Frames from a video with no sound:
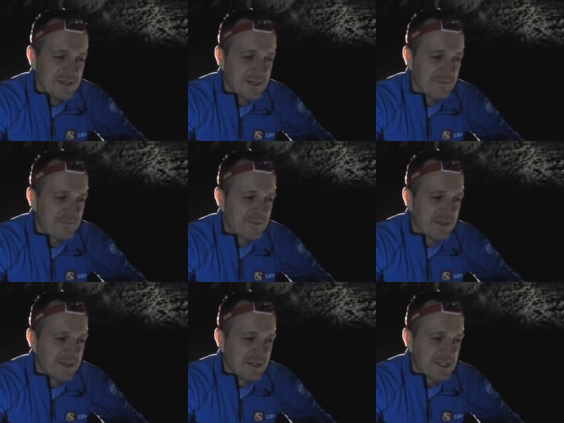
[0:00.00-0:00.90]
Um,
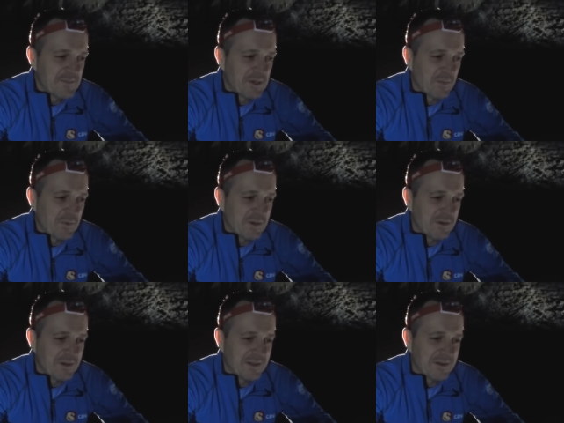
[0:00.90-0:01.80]
it's been a
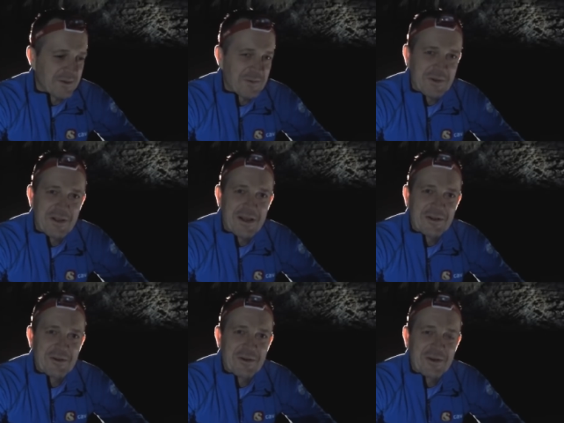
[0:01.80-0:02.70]
real uh, real
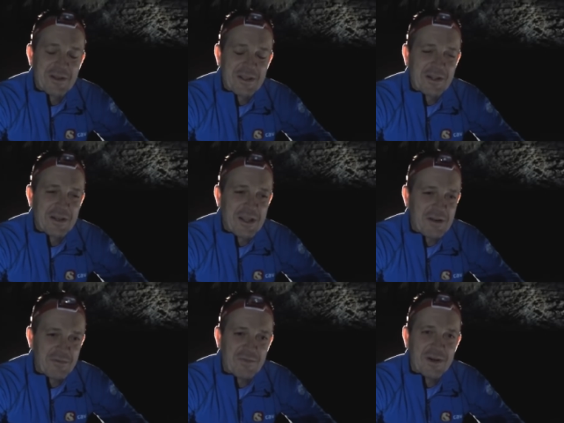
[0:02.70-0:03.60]
honor and a, and a,
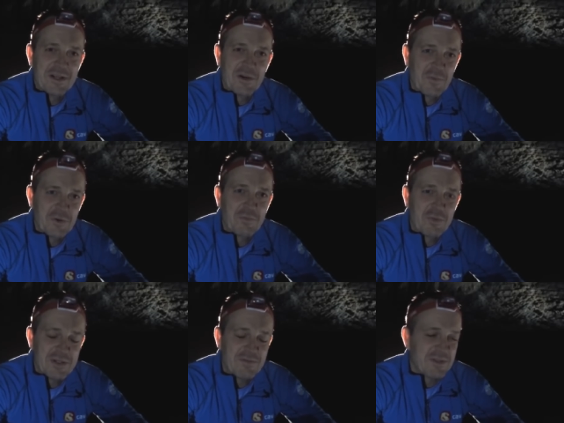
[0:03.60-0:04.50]
lot of fun and a real
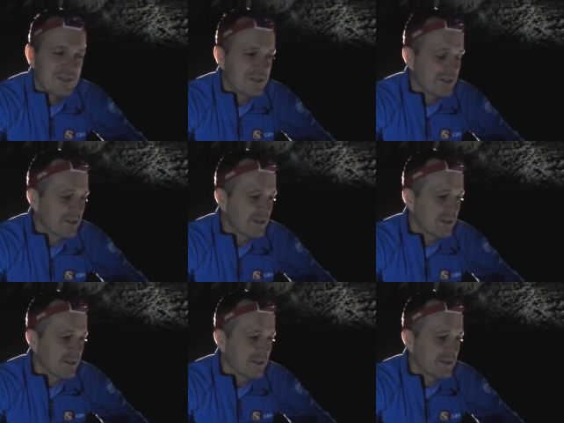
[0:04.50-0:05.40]
privilege
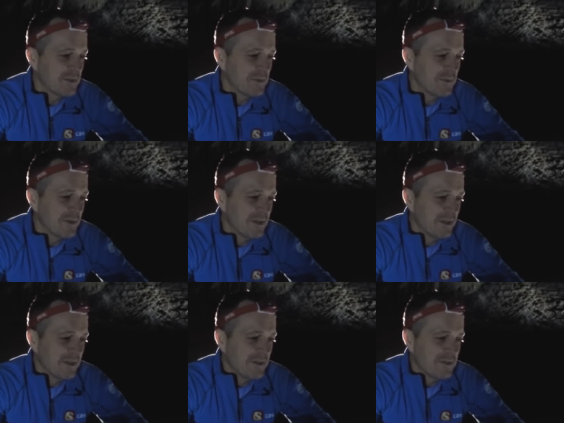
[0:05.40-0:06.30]
to
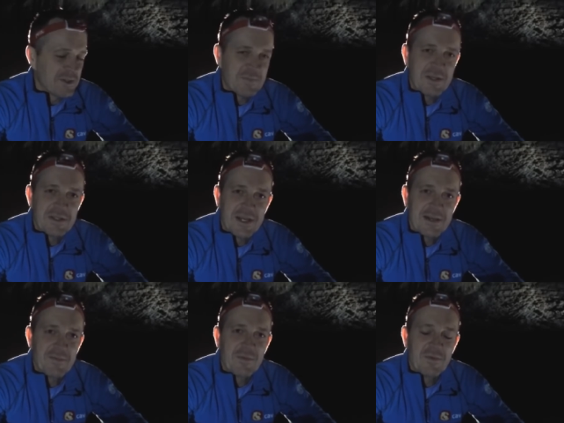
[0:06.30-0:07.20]
to spend
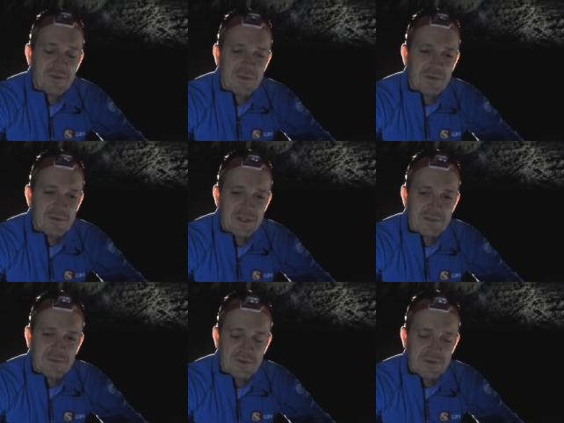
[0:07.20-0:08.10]
time with all these
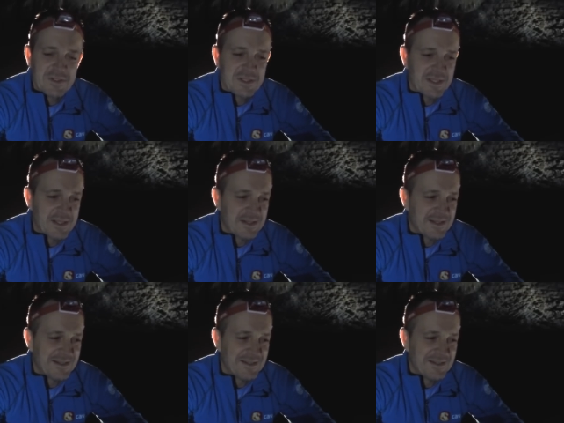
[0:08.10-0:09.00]
folks and
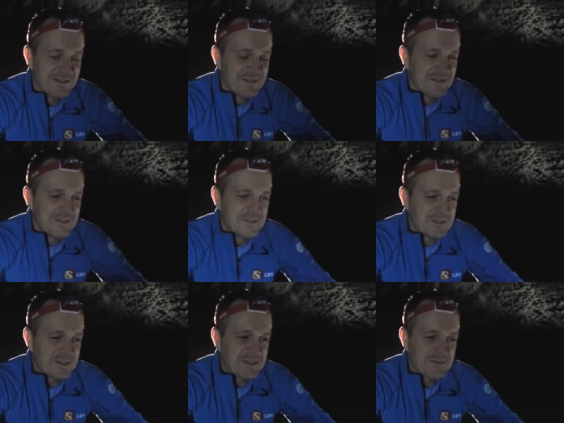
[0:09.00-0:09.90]
uh, to
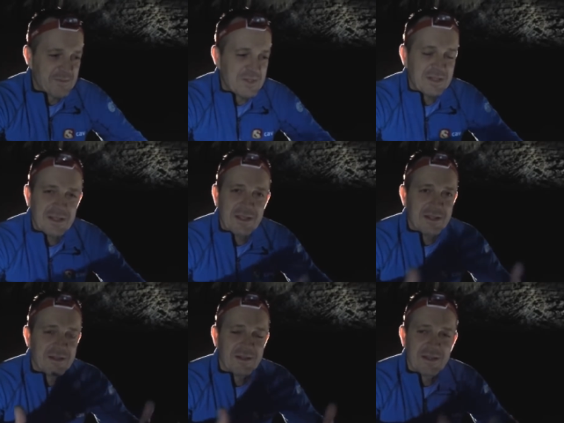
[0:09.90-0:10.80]
just really
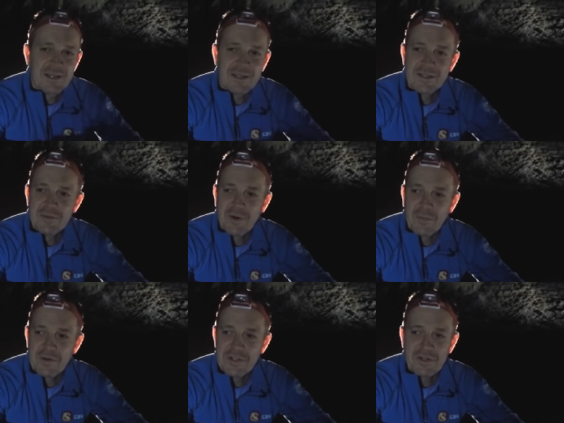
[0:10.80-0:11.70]
get to
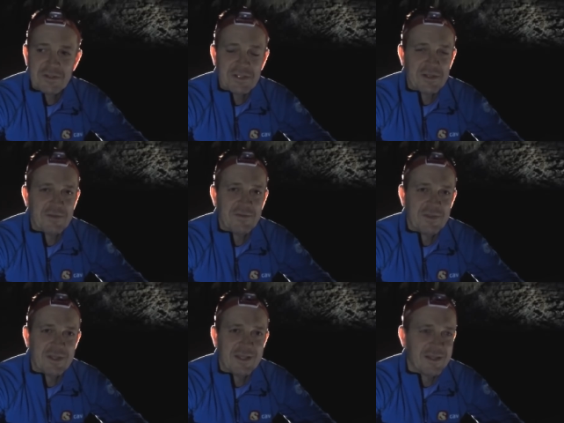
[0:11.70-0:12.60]
immerse ourselves
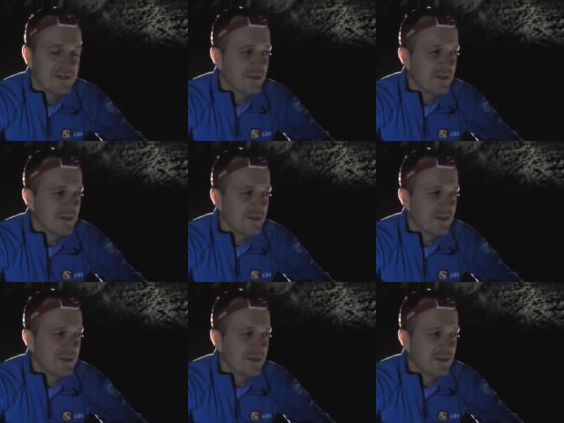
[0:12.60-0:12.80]
in a